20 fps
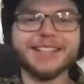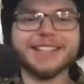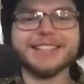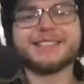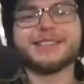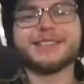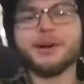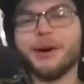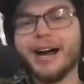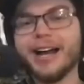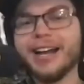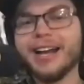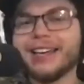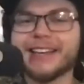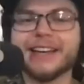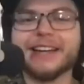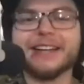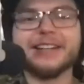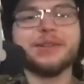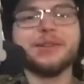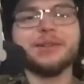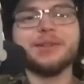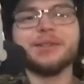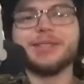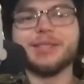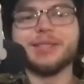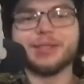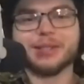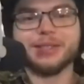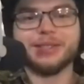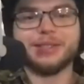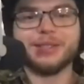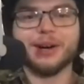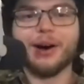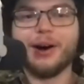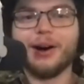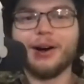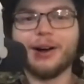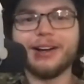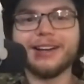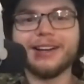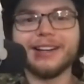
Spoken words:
so I killed your dog,